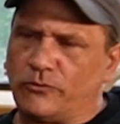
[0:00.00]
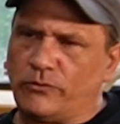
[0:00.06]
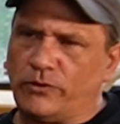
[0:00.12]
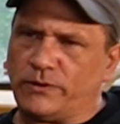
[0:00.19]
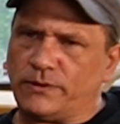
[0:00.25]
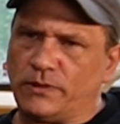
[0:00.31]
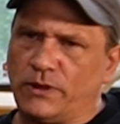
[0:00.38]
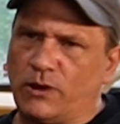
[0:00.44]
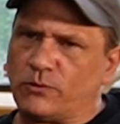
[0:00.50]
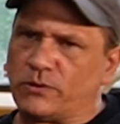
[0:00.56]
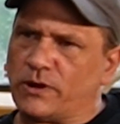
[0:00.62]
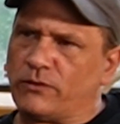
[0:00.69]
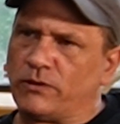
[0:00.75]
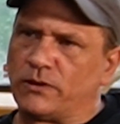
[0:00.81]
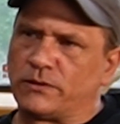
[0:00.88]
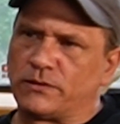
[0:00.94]
Recently I was
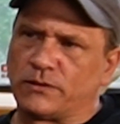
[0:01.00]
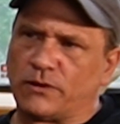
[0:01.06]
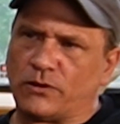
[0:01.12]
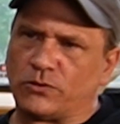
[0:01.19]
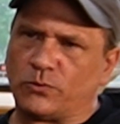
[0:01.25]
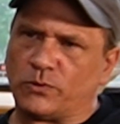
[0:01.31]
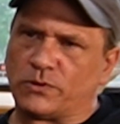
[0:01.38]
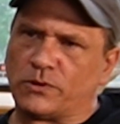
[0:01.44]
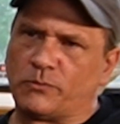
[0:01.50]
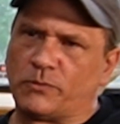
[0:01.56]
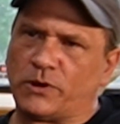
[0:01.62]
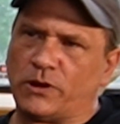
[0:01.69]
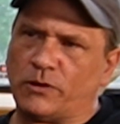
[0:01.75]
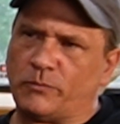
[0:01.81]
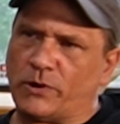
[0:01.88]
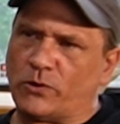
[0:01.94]
having a discussion with
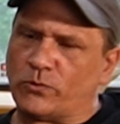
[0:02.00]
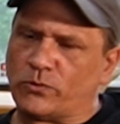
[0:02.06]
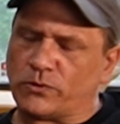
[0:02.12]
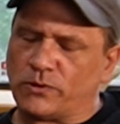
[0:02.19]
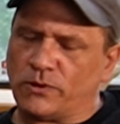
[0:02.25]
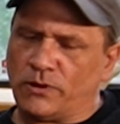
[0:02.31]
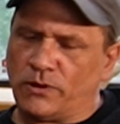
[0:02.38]
somebody about